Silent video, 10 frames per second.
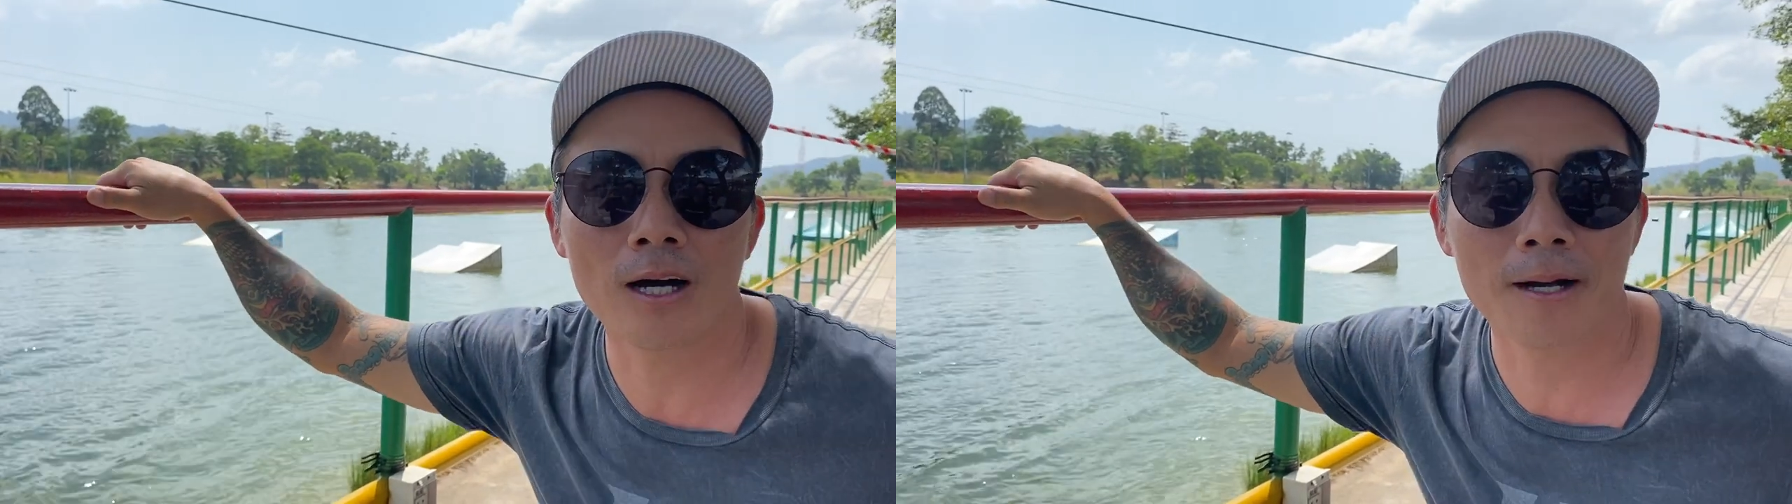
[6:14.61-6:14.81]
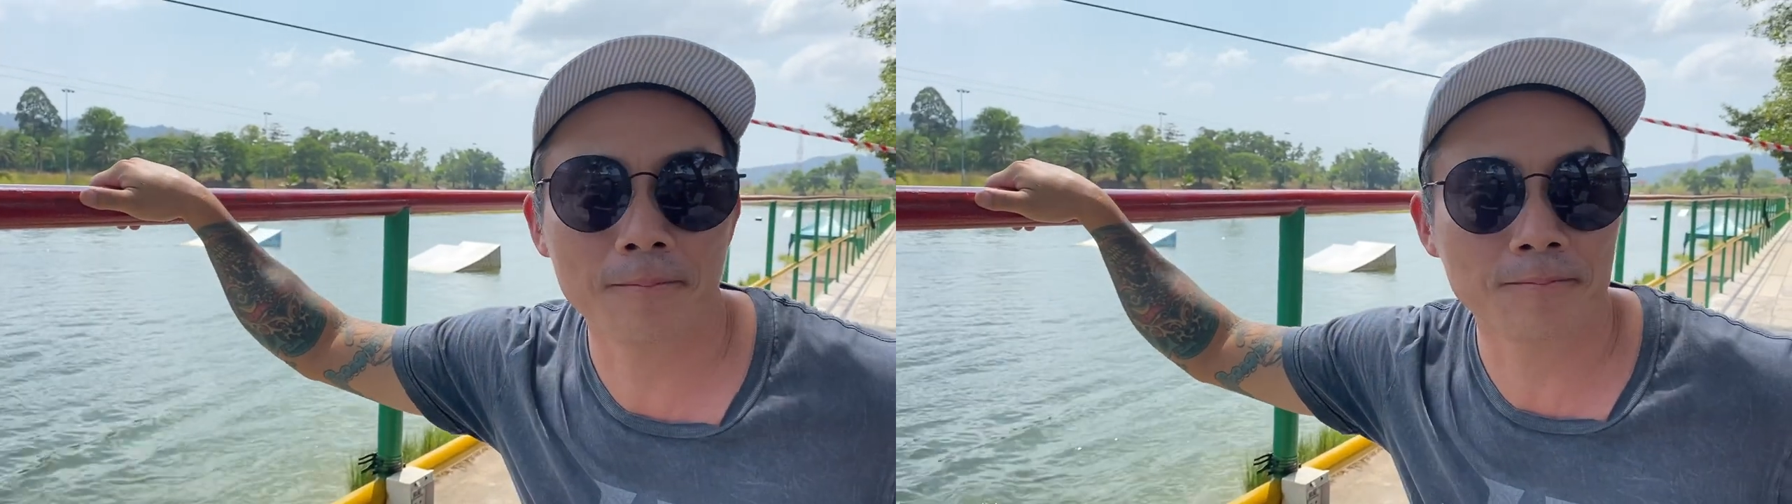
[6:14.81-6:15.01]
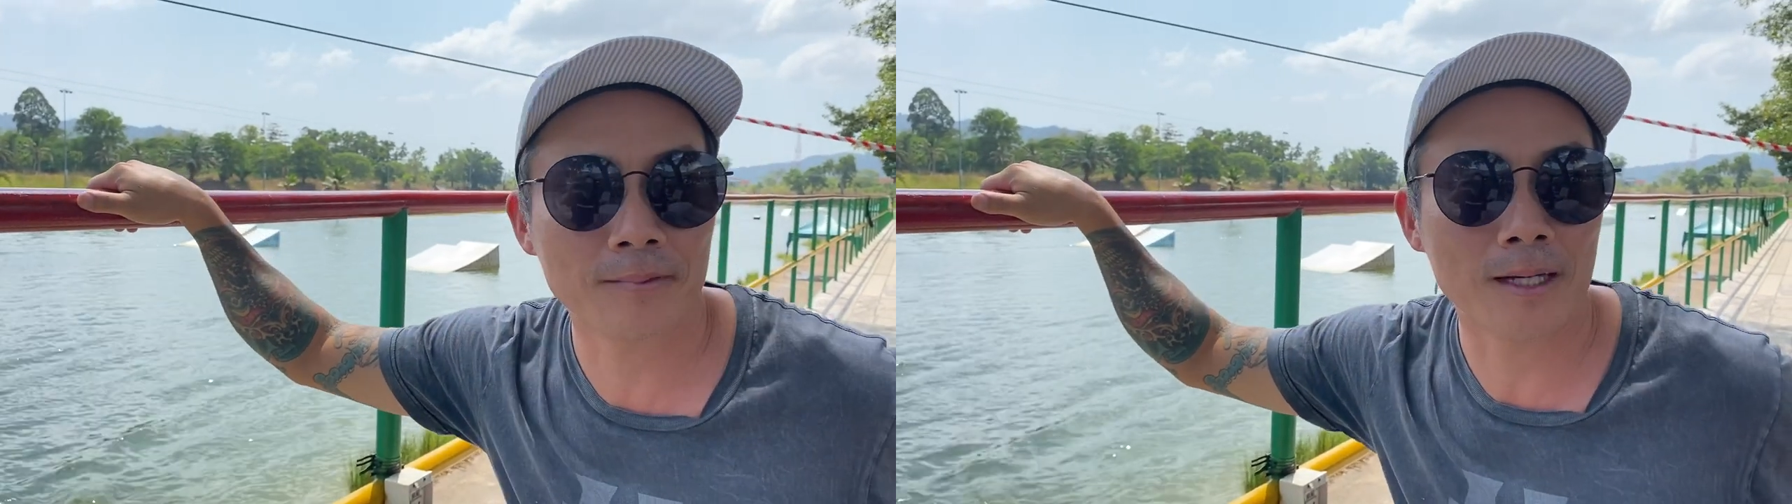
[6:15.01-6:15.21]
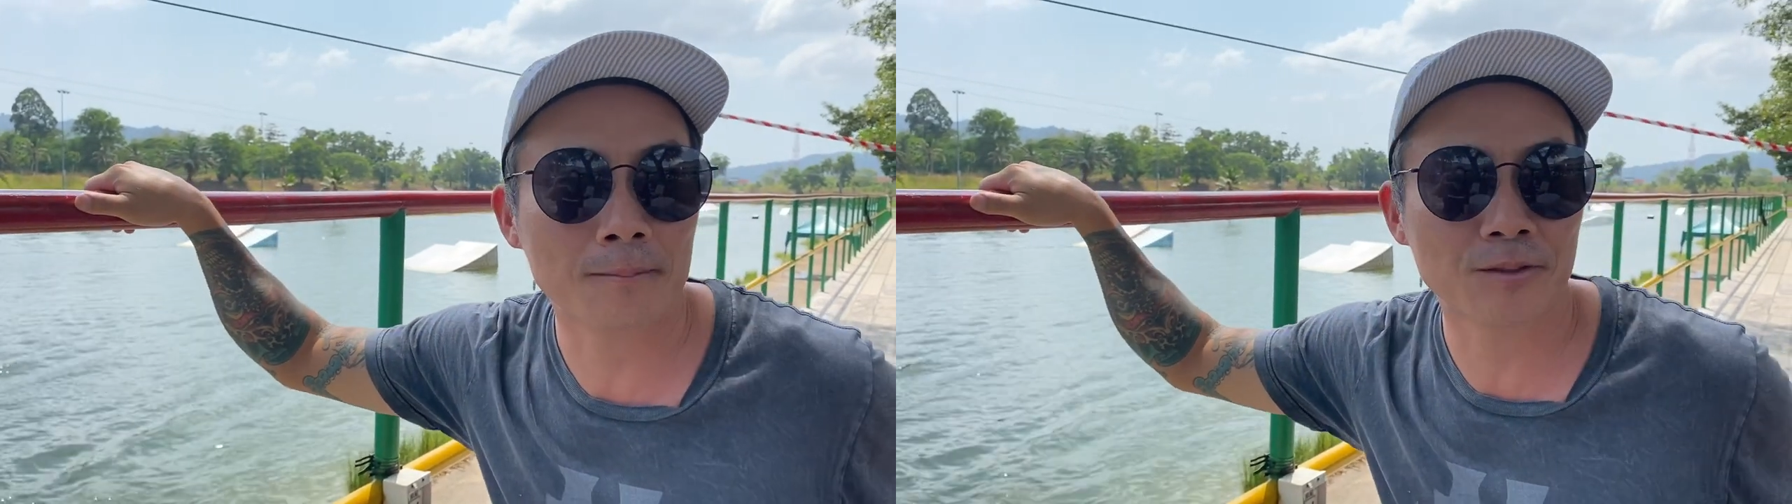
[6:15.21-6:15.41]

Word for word: um, I'm um,